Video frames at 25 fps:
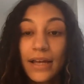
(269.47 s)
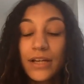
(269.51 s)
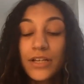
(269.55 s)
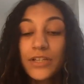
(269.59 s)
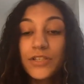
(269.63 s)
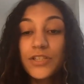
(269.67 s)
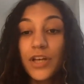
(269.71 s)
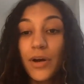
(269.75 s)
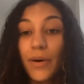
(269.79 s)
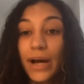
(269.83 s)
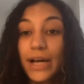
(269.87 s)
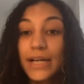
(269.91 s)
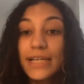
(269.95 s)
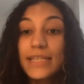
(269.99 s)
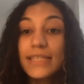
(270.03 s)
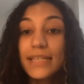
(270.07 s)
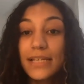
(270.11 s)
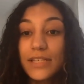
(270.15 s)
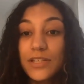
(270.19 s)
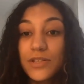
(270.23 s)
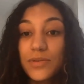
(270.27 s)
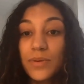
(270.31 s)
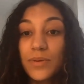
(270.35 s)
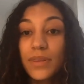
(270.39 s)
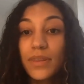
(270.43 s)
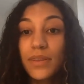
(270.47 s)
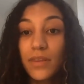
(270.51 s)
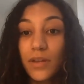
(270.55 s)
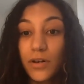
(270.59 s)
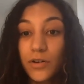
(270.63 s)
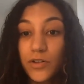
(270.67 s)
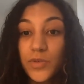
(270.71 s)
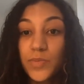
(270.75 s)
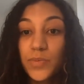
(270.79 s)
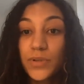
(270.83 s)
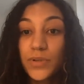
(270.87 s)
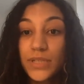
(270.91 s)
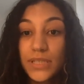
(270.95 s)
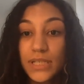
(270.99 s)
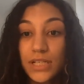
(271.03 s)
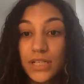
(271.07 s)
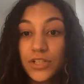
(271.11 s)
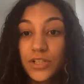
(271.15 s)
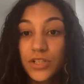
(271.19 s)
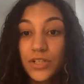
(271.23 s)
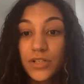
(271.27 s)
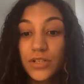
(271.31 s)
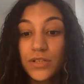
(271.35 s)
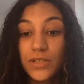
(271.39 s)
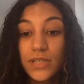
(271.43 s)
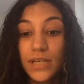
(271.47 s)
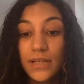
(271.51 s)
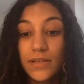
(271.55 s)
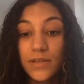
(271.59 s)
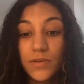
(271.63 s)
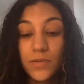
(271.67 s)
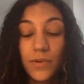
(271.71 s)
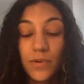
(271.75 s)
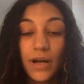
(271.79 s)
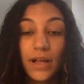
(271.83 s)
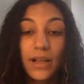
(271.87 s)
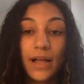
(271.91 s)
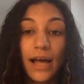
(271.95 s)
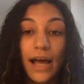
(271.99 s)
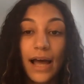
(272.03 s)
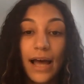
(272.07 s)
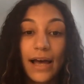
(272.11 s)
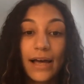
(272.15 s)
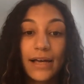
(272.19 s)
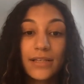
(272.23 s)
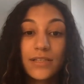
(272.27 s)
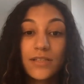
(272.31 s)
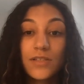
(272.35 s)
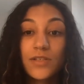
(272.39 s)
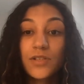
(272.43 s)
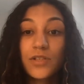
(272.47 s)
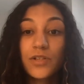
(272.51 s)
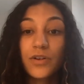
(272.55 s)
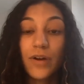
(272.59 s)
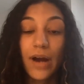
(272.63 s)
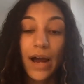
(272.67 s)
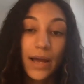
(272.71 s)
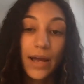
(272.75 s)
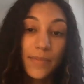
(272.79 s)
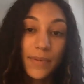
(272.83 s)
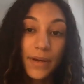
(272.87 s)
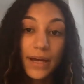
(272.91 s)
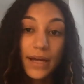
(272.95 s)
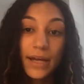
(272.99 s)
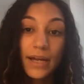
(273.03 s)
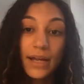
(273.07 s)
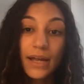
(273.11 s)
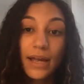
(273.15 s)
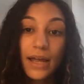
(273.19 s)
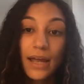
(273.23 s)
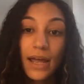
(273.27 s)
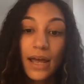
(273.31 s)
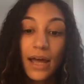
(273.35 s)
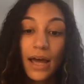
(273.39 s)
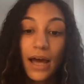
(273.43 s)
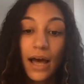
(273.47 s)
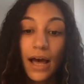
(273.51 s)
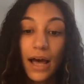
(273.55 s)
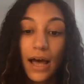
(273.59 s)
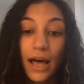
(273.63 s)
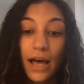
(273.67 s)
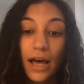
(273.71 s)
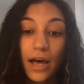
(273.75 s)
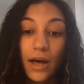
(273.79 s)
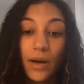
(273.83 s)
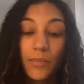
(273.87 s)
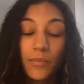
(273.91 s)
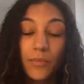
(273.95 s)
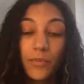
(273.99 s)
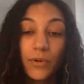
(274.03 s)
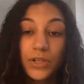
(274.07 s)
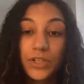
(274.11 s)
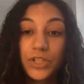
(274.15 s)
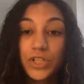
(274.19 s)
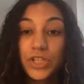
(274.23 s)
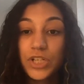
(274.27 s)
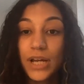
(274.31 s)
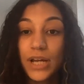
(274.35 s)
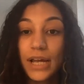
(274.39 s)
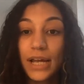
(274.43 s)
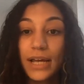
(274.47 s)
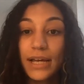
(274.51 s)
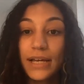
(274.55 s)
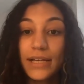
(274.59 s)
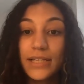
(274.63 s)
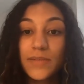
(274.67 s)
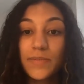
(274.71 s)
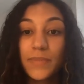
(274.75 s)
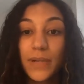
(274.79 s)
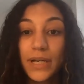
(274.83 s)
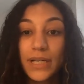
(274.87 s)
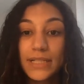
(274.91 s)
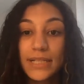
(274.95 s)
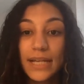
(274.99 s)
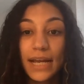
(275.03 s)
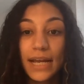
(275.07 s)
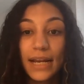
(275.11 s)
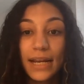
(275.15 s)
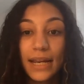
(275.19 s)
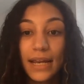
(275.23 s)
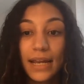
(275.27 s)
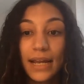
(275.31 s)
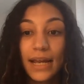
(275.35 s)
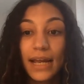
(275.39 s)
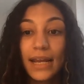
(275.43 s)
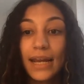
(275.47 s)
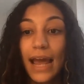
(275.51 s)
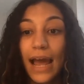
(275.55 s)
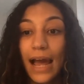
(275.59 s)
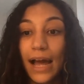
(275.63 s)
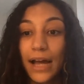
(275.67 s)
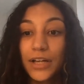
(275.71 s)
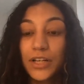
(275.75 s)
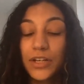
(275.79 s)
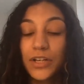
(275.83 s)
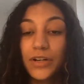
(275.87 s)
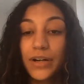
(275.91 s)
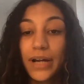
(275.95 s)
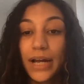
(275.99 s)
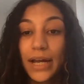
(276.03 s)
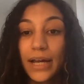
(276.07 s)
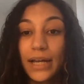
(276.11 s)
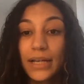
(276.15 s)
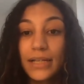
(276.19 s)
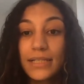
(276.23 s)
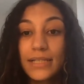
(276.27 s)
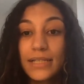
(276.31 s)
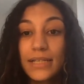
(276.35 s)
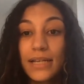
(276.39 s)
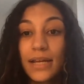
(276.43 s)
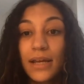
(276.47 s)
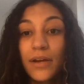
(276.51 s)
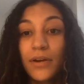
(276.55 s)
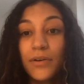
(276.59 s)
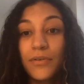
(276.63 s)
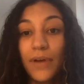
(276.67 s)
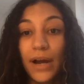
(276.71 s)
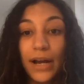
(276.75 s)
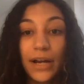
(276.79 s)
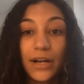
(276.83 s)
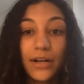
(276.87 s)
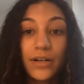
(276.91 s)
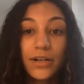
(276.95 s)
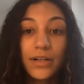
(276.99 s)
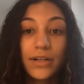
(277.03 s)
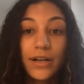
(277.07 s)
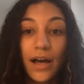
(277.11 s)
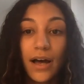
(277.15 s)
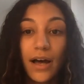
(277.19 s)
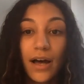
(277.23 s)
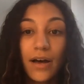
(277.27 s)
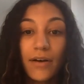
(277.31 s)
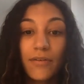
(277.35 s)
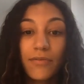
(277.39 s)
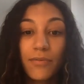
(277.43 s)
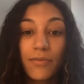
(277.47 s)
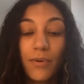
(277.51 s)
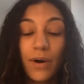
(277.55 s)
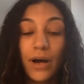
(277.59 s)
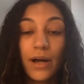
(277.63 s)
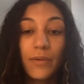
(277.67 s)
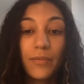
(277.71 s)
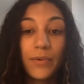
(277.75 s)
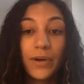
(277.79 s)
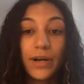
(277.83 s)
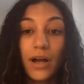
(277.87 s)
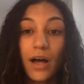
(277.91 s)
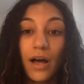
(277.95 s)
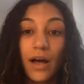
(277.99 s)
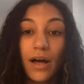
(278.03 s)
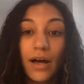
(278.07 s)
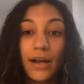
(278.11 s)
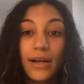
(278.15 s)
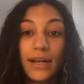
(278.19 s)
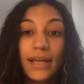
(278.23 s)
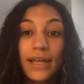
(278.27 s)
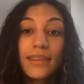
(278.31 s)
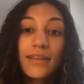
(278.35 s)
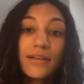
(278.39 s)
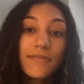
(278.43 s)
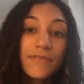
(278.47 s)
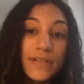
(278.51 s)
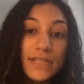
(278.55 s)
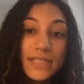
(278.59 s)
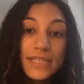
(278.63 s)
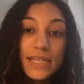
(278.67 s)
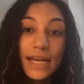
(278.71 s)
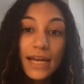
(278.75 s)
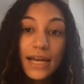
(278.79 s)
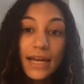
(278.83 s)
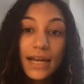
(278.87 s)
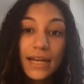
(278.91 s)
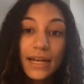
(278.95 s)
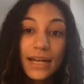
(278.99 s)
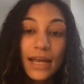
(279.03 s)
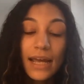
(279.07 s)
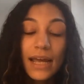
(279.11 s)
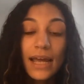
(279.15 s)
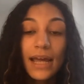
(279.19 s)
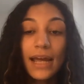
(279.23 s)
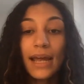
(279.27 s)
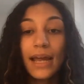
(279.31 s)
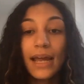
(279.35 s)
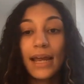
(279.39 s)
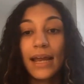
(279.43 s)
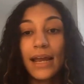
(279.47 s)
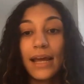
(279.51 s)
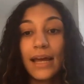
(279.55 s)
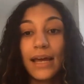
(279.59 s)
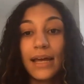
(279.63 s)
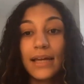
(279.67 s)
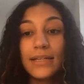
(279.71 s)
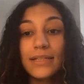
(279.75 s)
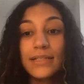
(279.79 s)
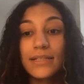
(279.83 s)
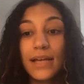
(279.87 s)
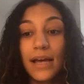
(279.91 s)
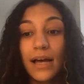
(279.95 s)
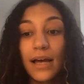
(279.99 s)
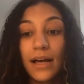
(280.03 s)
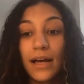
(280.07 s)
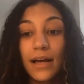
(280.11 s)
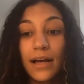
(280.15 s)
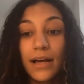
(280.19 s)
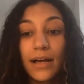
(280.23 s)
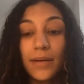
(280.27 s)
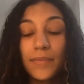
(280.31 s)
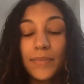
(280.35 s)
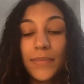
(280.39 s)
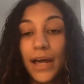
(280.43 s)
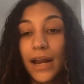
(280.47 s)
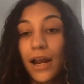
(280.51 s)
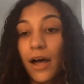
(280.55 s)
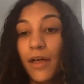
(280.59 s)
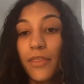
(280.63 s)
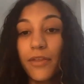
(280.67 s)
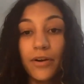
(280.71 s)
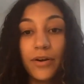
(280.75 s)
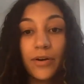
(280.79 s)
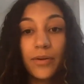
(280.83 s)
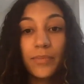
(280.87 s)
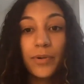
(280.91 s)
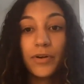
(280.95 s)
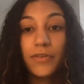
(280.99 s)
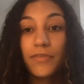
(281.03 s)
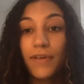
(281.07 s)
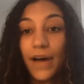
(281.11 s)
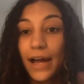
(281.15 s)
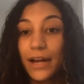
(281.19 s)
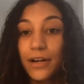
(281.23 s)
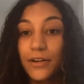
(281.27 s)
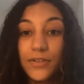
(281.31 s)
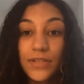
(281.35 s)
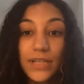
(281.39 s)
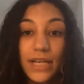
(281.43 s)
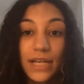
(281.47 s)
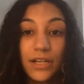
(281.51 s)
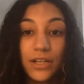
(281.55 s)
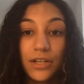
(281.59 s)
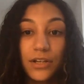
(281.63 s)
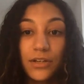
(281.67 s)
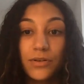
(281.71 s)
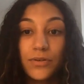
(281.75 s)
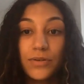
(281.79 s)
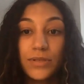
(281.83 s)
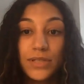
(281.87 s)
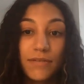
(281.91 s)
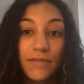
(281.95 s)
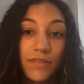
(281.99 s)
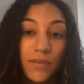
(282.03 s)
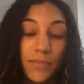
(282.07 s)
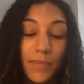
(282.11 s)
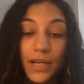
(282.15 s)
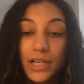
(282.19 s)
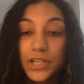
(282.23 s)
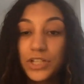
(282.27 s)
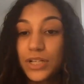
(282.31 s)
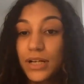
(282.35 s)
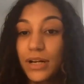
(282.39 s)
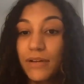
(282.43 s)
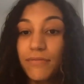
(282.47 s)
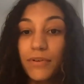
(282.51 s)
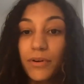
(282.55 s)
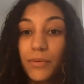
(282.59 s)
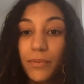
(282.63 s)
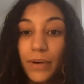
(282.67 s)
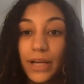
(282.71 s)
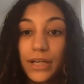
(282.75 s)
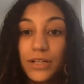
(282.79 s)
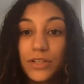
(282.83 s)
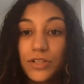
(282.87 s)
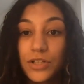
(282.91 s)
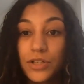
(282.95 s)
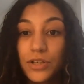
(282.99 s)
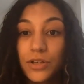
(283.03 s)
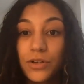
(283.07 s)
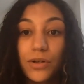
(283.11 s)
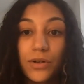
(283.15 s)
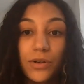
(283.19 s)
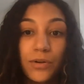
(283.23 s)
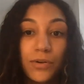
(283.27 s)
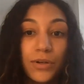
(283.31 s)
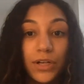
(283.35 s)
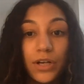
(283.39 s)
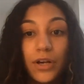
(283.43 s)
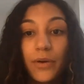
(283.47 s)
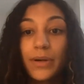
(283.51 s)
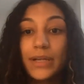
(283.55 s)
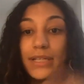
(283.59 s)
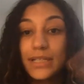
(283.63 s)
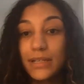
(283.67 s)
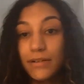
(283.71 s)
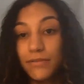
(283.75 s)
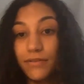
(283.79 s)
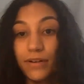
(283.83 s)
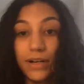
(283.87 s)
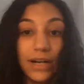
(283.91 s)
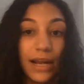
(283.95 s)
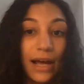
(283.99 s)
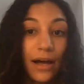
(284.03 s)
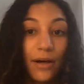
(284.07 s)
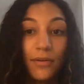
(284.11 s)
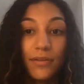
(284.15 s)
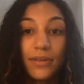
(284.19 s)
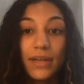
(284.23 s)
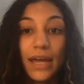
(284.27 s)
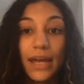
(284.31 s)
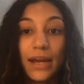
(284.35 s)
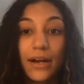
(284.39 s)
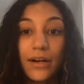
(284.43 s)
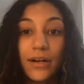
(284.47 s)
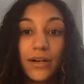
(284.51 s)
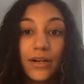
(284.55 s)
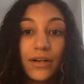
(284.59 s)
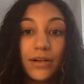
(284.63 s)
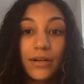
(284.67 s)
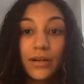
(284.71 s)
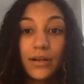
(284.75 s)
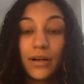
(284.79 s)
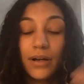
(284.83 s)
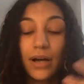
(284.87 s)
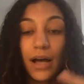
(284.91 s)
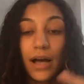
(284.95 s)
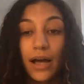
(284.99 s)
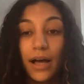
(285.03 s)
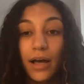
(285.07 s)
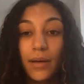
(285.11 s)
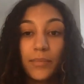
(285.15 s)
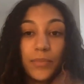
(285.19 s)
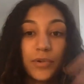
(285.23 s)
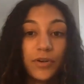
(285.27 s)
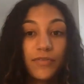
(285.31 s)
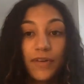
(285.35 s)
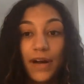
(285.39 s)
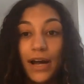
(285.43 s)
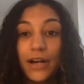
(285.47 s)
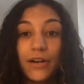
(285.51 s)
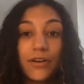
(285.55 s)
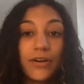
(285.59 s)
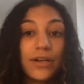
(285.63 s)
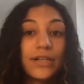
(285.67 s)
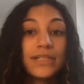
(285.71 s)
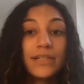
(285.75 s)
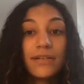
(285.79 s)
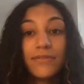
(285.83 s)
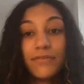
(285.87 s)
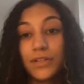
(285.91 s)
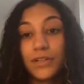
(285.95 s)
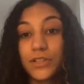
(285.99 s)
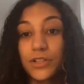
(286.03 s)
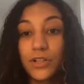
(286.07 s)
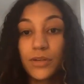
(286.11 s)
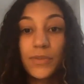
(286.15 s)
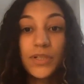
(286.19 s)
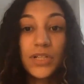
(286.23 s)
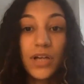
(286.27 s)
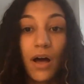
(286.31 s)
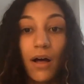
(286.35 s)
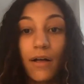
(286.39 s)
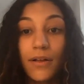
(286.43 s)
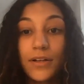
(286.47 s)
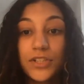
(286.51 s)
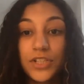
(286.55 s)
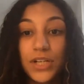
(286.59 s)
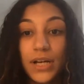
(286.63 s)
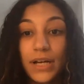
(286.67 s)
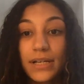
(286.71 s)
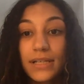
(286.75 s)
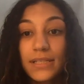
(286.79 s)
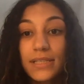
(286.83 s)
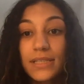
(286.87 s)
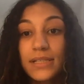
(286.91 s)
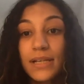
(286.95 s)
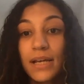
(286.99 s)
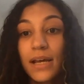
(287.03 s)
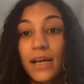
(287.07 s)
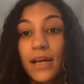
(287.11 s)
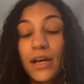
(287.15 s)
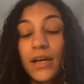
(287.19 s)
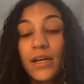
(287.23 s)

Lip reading: So I assist with those procedures, as well as scribing, which is maintaining an accurate record of what went on in the visit and that other providers can use if the patient ever went to, you know, a different healthcare provider, a different dermatologist.